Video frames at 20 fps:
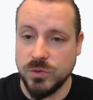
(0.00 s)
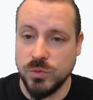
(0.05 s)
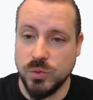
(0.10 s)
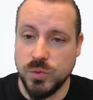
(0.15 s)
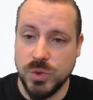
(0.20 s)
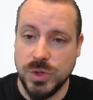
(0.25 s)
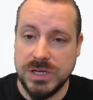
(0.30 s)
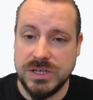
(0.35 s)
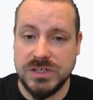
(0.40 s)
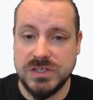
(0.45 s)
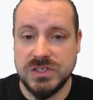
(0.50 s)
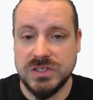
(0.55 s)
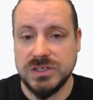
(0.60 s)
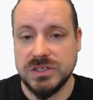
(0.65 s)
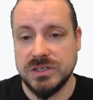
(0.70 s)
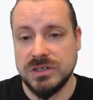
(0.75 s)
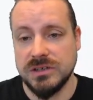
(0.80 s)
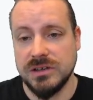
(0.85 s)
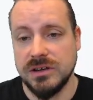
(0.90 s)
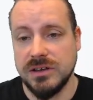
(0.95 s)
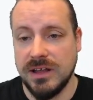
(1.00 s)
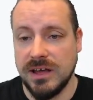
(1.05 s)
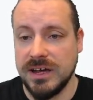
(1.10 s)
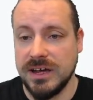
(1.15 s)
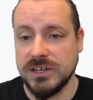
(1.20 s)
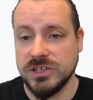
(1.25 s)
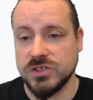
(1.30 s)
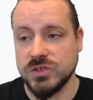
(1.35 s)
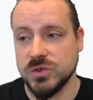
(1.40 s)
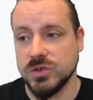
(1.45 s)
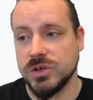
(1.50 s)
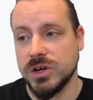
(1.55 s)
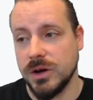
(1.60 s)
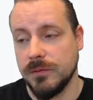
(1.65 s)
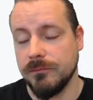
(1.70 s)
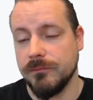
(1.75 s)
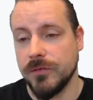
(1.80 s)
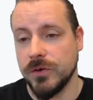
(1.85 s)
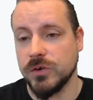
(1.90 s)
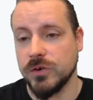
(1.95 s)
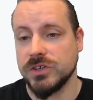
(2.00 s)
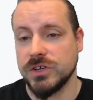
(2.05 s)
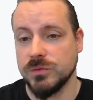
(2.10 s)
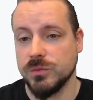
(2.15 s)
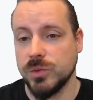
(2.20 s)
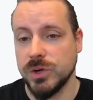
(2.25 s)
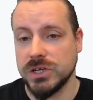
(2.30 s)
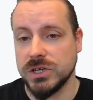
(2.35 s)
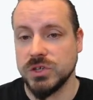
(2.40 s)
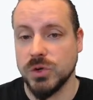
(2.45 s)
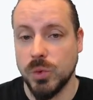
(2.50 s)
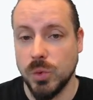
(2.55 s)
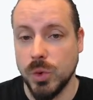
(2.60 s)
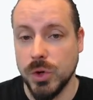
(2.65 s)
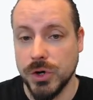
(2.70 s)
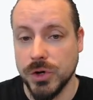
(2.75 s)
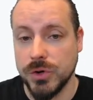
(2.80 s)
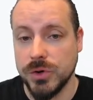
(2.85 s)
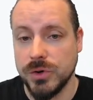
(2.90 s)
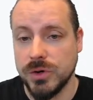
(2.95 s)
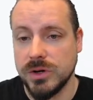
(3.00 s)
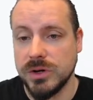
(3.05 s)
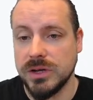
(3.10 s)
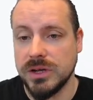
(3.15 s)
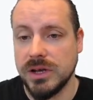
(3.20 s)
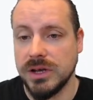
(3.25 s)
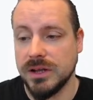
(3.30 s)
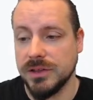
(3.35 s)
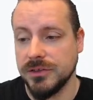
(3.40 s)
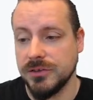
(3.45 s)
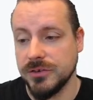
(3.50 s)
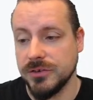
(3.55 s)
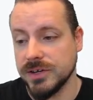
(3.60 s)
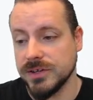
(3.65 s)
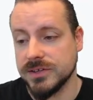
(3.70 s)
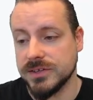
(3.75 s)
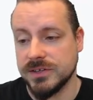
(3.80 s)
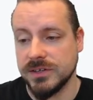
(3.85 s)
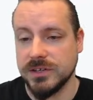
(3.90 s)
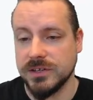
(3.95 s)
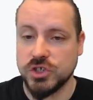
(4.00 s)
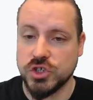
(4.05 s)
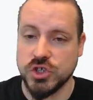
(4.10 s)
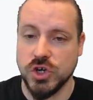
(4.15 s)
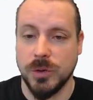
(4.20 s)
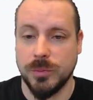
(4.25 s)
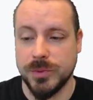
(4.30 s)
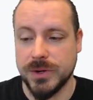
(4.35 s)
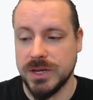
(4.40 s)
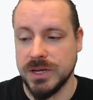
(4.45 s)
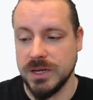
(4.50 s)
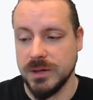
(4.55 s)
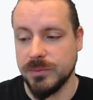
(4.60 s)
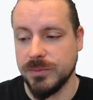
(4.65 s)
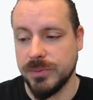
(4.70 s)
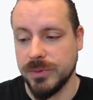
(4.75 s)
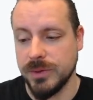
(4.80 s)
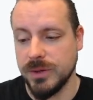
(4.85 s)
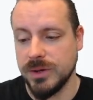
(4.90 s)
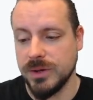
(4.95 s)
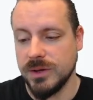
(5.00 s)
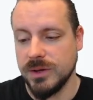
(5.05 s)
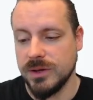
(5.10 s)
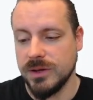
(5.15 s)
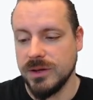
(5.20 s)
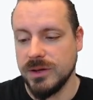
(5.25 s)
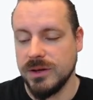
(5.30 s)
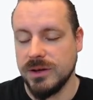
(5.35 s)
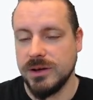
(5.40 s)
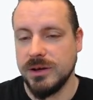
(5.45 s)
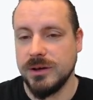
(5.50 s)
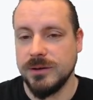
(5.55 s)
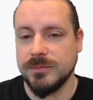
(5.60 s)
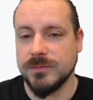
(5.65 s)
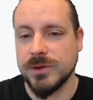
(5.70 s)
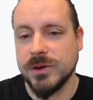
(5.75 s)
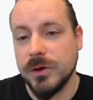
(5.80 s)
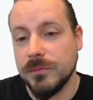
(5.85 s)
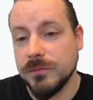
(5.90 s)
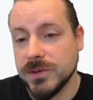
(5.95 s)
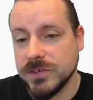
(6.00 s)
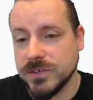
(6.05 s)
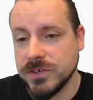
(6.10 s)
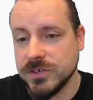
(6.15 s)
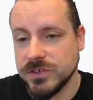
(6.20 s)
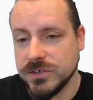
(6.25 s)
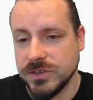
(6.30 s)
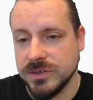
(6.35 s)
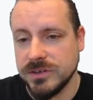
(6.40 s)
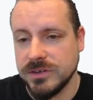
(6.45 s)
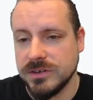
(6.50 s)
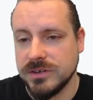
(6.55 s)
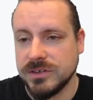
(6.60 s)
which line should come first in which order under this shopkeep conversation.